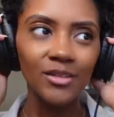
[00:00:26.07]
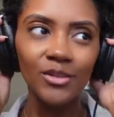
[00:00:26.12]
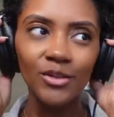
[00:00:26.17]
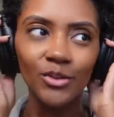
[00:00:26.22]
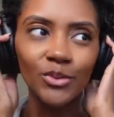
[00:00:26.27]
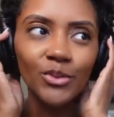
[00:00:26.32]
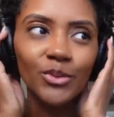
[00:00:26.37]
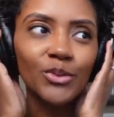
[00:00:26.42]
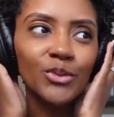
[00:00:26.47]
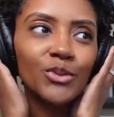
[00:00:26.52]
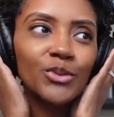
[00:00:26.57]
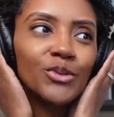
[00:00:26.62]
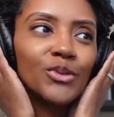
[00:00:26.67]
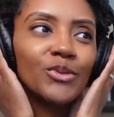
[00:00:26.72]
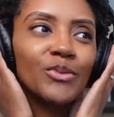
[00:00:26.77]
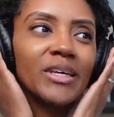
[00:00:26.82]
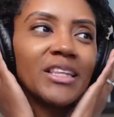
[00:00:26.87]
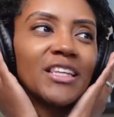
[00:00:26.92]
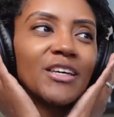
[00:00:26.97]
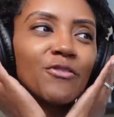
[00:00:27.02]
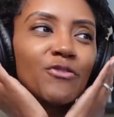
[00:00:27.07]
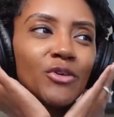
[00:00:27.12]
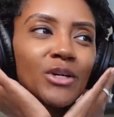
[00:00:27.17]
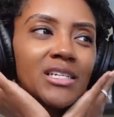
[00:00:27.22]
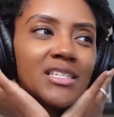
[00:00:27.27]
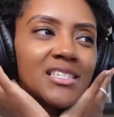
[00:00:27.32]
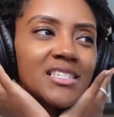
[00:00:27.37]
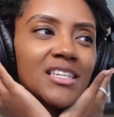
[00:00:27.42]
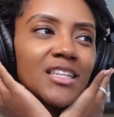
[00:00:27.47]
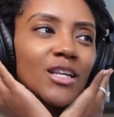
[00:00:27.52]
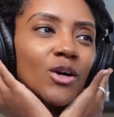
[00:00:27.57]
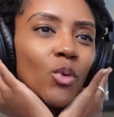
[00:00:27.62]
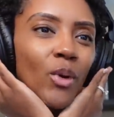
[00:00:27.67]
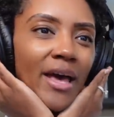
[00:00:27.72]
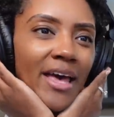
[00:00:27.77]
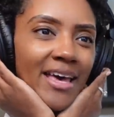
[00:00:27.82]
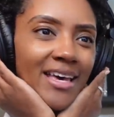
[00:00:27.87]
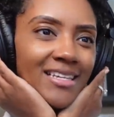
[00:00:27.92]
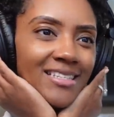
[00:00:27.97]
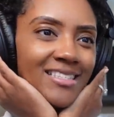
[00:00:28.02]
Ooh, Ooh we live for a
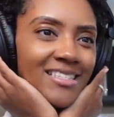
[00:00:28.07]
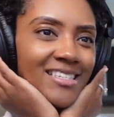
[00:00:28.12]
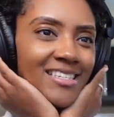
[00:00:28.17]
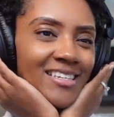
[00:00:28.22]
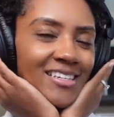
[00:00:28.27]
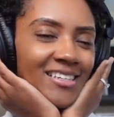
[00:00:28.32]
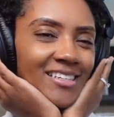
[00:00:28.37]
silhouette.